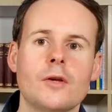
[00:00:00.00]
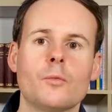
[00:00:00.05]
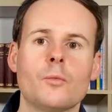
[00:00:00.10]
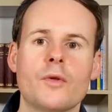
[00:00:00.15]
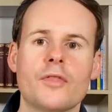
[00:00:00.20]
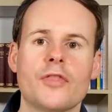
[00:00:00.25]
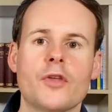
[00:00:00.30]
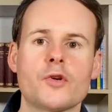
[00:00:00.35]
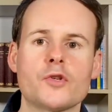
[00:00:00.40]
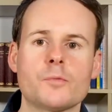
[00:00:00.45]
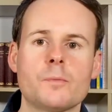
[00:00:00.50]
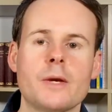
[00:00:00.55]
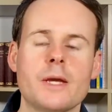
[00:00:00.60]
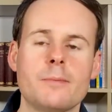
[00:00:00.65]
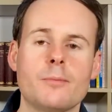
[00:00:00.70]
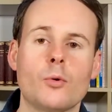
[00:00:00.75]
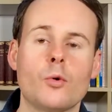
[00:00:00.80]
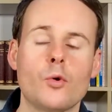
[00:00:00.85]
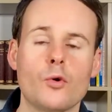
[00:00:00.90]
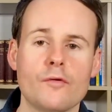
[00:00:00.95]
with those
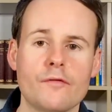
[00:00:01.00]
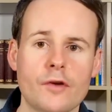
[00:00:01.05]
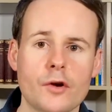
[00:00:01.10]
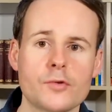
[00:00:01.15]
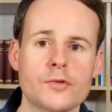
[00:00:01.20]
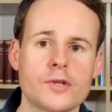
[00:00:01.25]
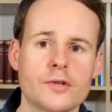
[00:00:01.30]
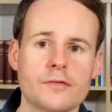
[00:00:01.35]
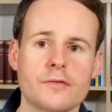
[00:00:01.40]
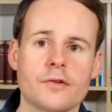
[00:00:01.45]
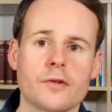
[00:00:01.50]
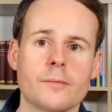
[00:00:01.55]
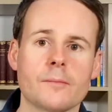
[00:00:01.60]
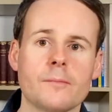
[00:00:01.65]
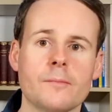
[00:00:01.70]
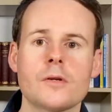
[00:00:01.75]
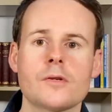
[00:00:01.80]
people who voted for them.